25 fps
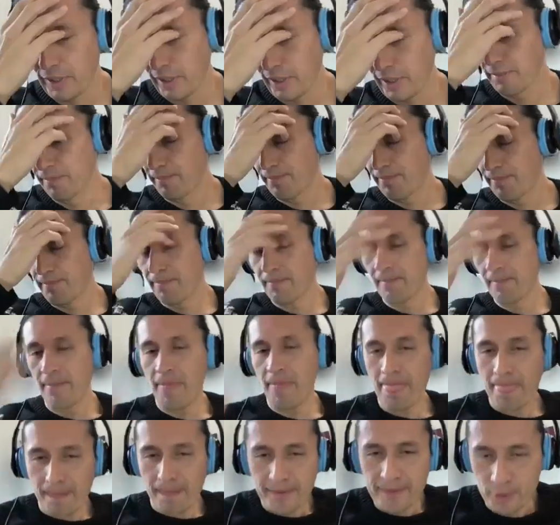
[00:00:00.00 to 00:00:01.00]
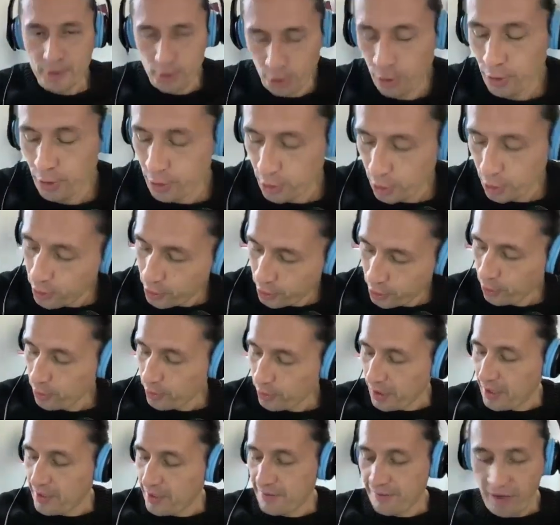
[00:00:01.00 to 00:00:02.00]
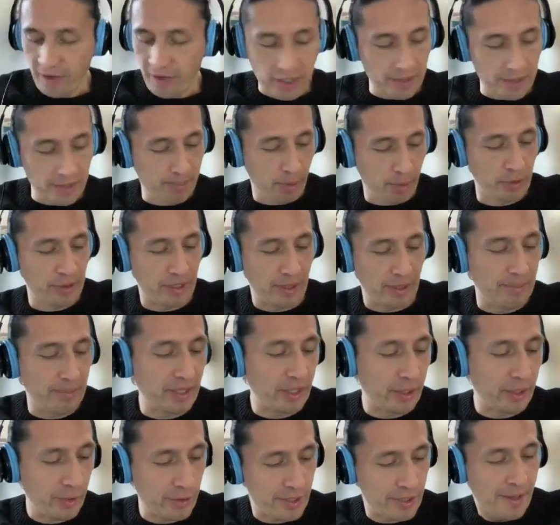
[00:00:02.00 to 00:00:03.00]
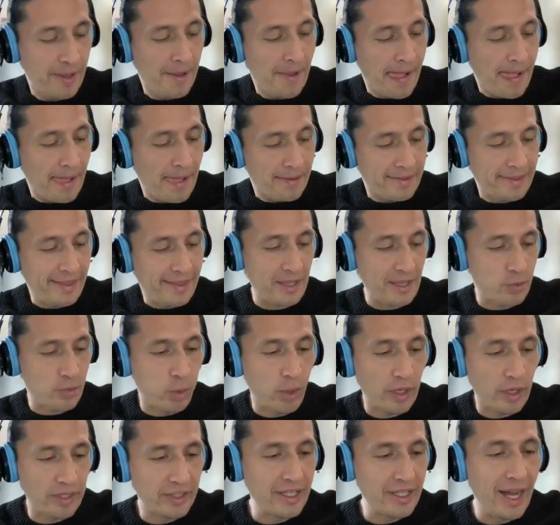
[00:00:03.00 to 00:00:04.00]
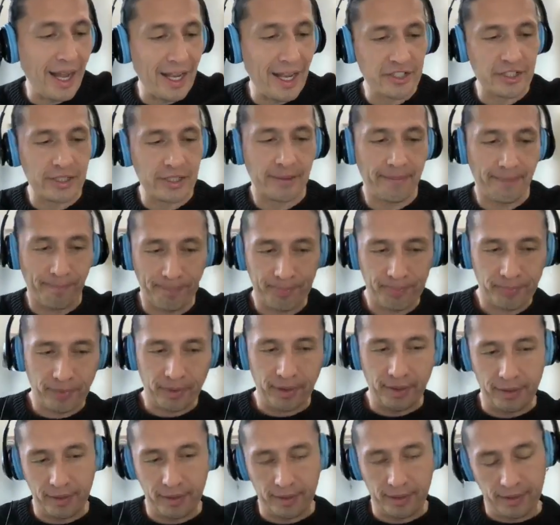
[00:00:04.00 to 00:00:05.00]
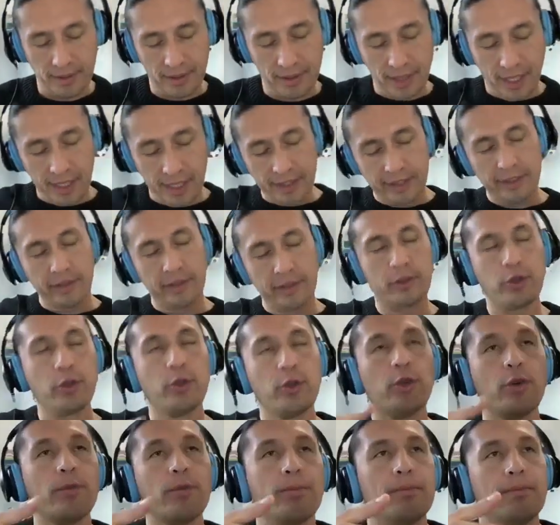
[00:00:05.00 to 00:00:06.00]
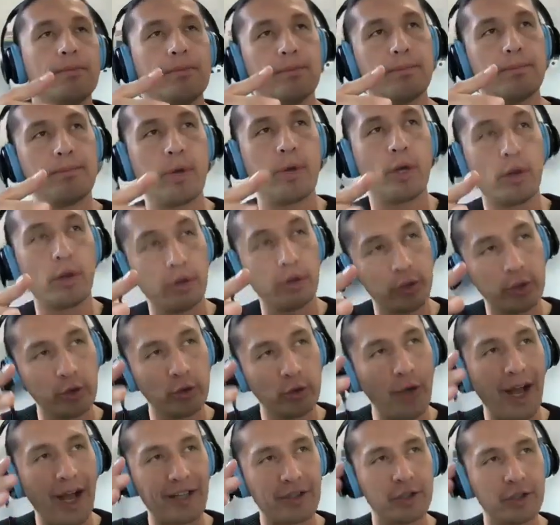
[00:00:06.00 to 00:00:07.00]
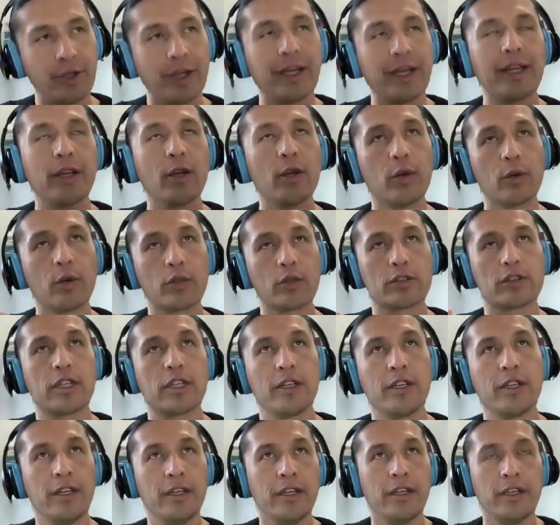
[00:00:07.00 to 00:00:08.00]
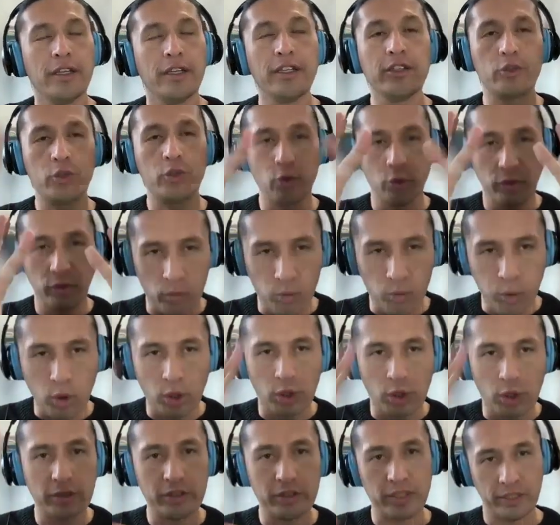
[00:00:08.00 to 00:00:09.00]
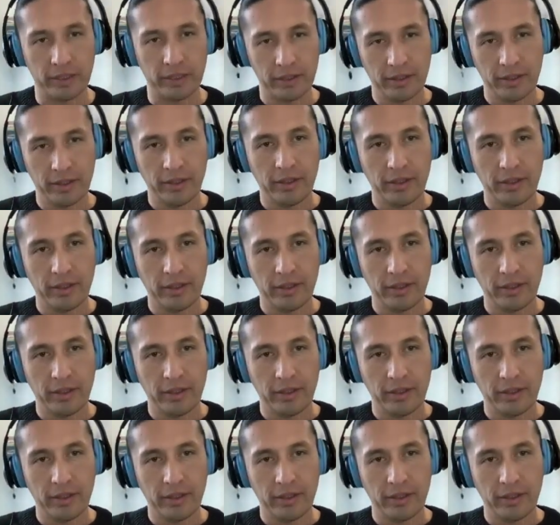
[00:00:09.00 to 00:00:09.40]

Okay. Sure. That's very important, because that's when, Josh, like you, bro, you actually looked into the world